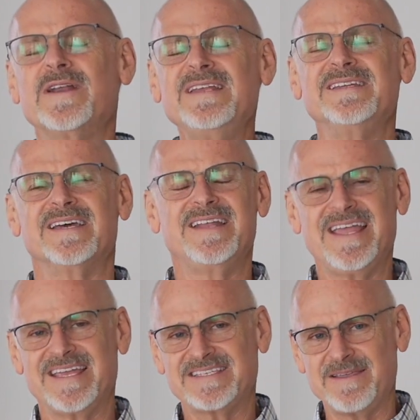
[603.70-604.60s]
what he did
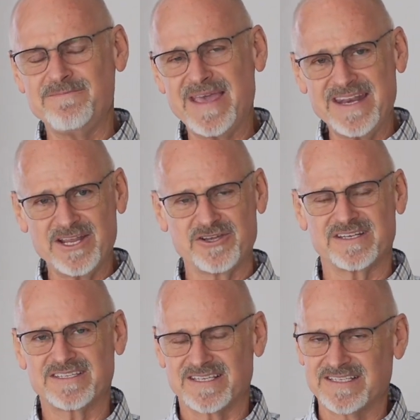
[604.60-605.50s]
is he made it
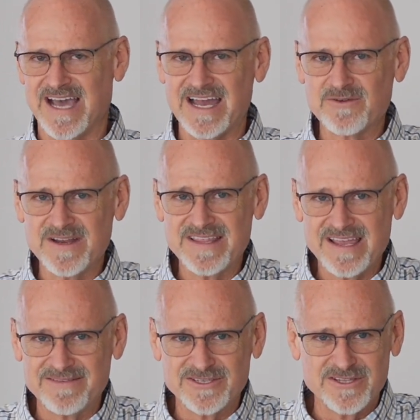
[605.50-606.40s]
good. He said, God created the
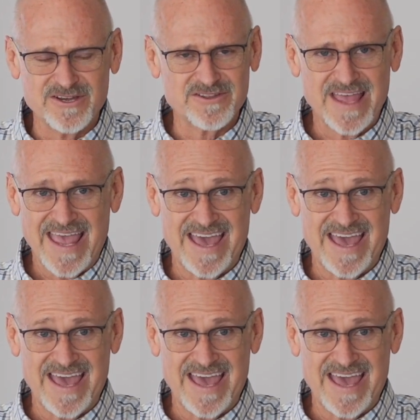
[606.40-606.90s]
heavens and the earth,